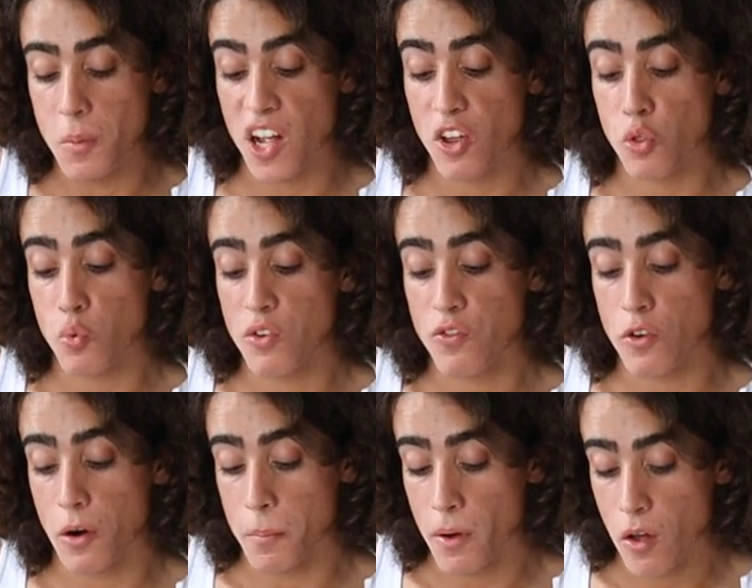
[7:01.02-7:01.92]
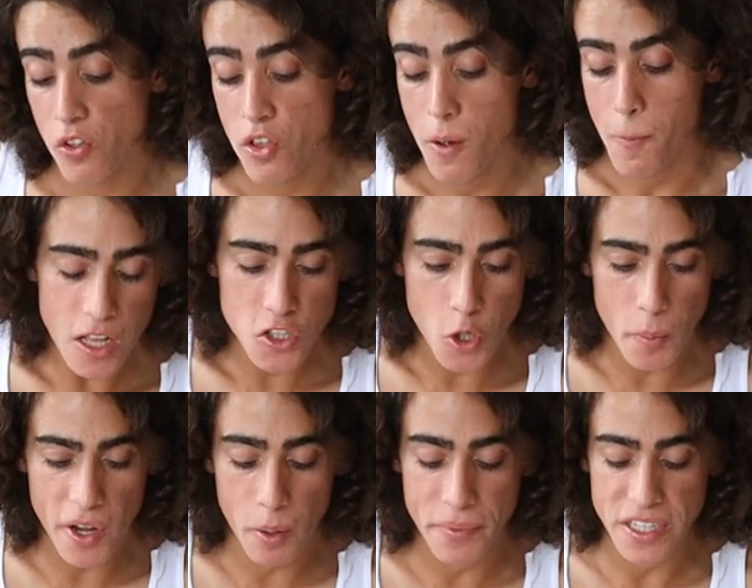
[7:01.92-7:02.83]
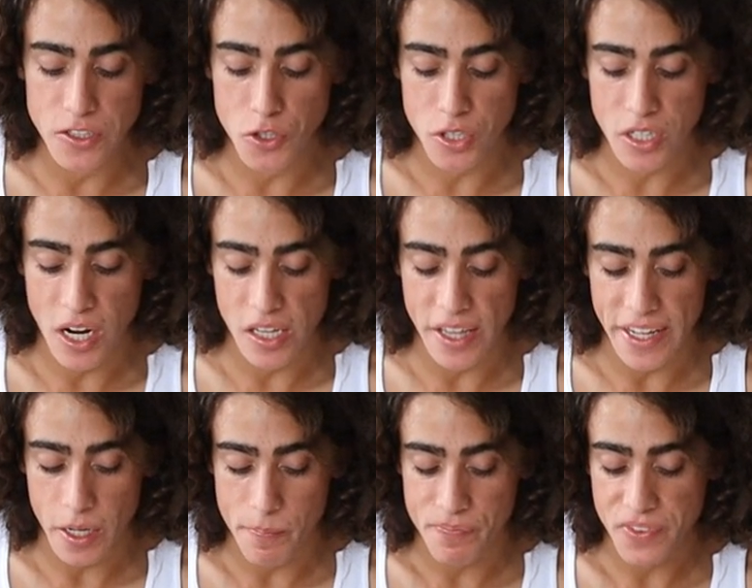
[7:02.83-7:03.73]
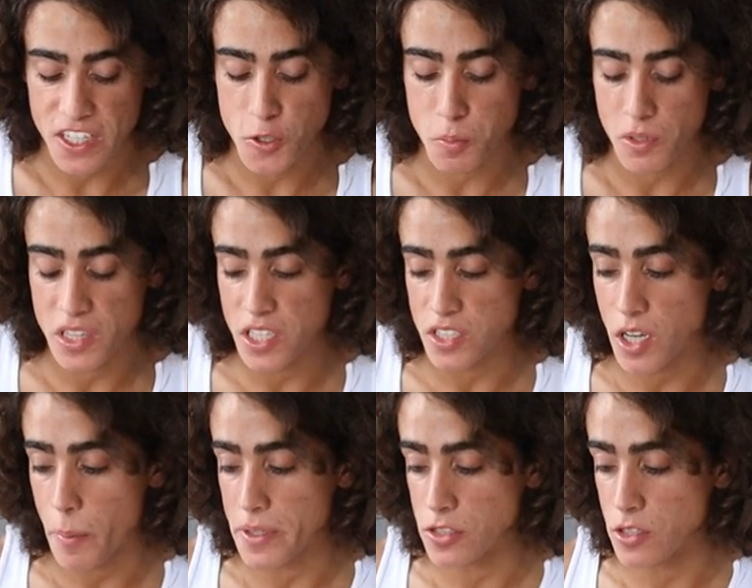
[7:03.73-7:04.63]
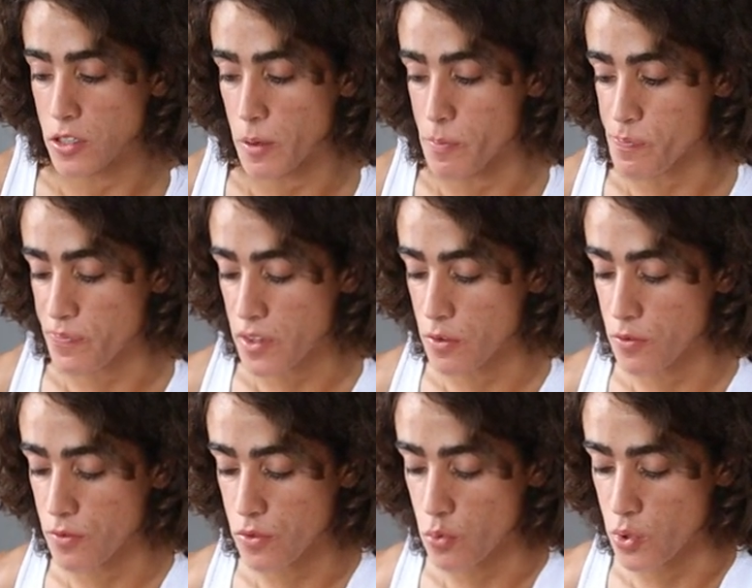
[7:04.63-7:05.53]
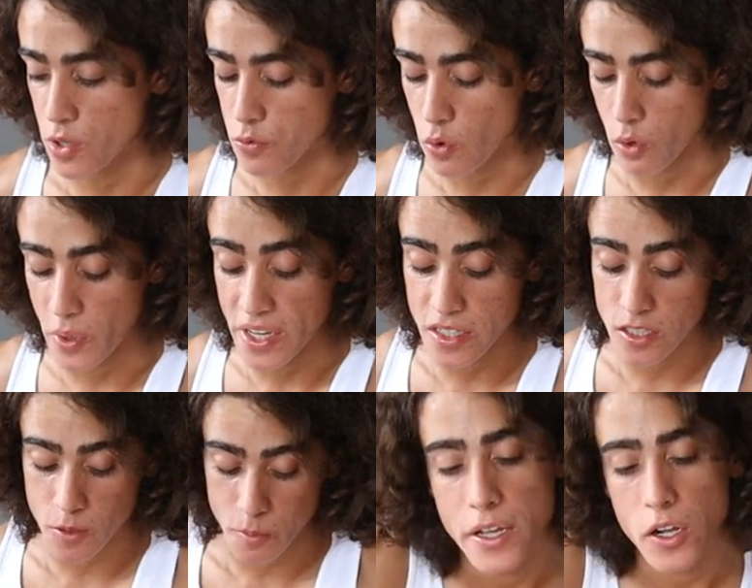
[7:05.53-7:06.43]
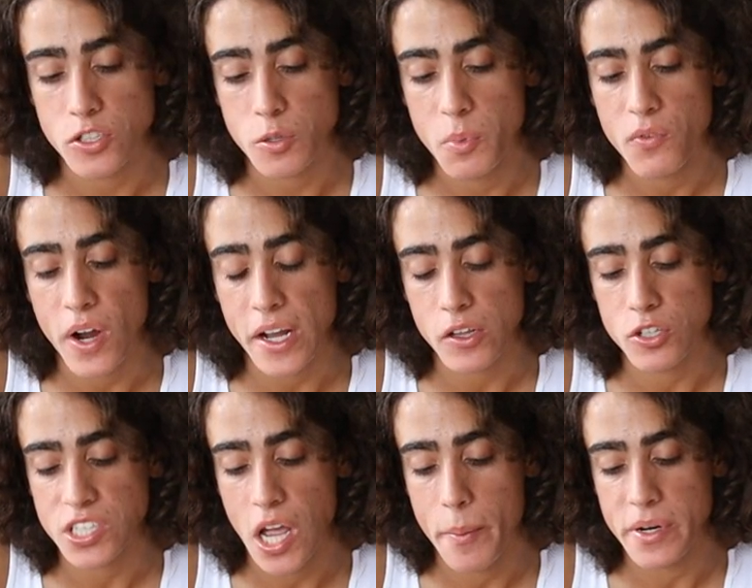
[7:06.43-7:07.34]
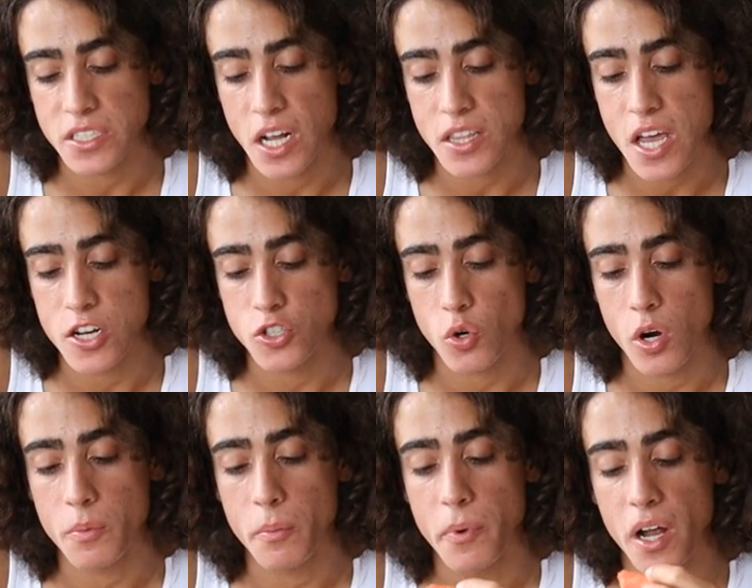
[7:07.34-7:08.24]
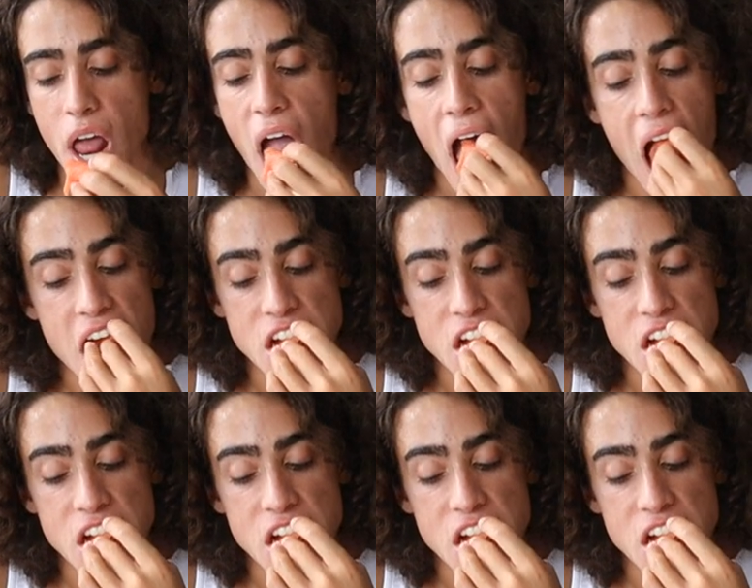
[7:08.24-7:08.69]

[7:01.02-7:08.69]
omega-3 for a month, so by all means you should kind of like split this up into 3 or 4 weeks. Now to me, regular salmon is not that enjoyable, but